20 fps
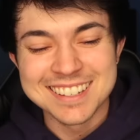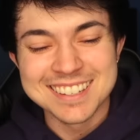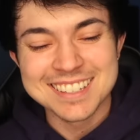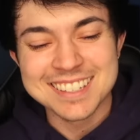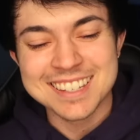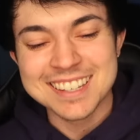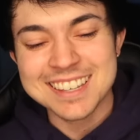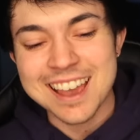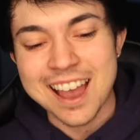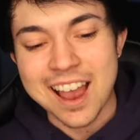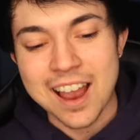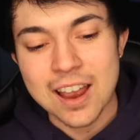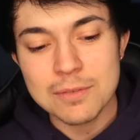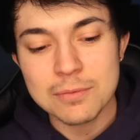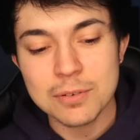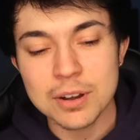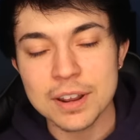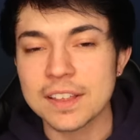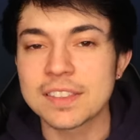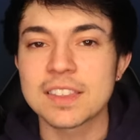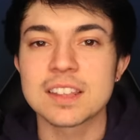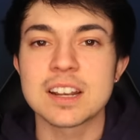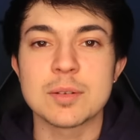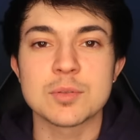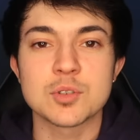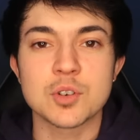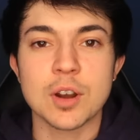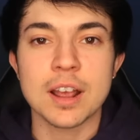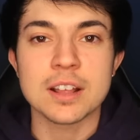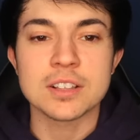See, I forget that I'm
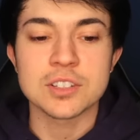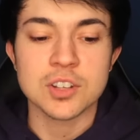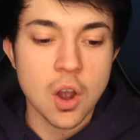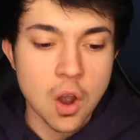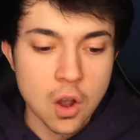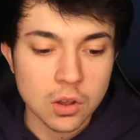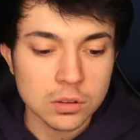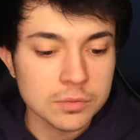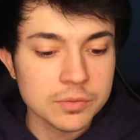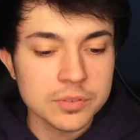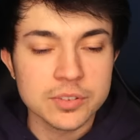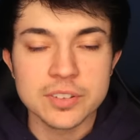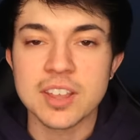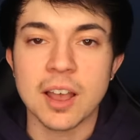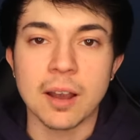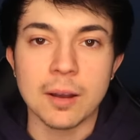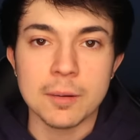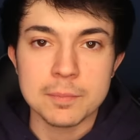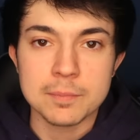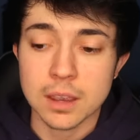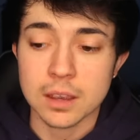trans all of the time.